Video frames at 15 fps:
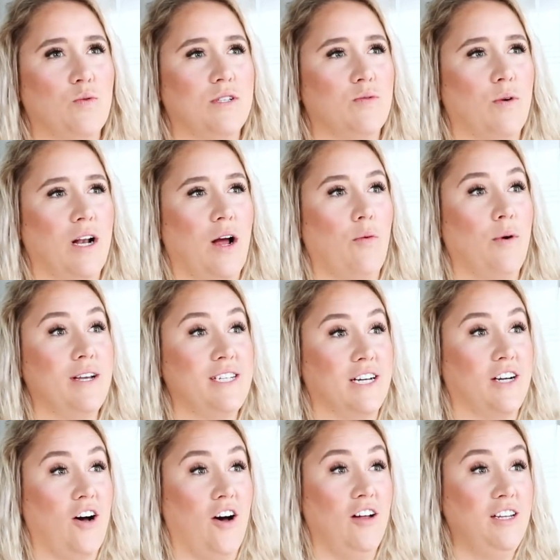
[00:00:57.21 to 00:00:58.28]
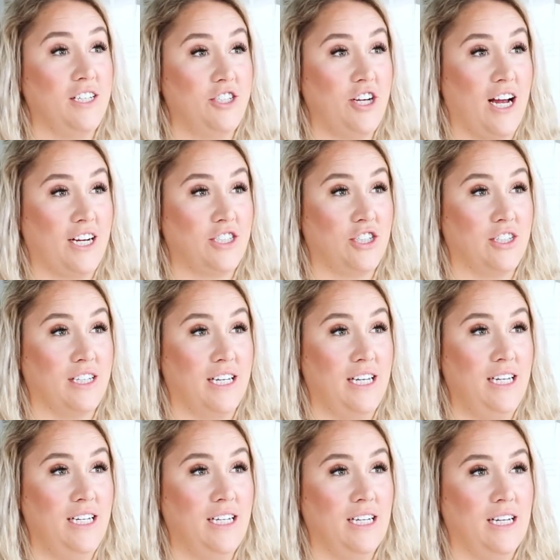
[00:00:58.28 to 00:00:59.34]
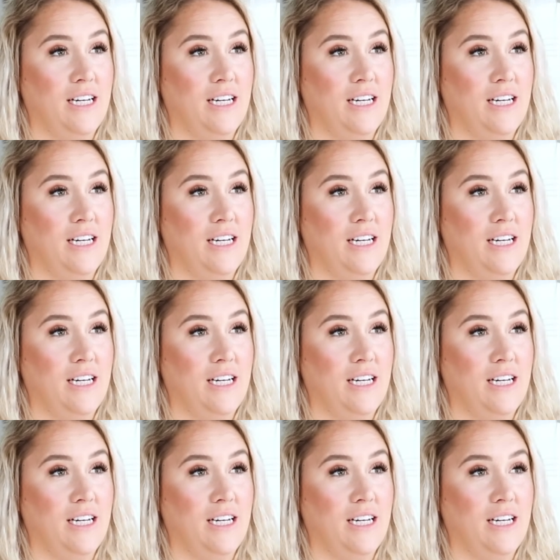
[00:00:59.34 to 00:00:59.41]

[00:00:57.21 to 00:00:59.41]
was when I went to college, actually.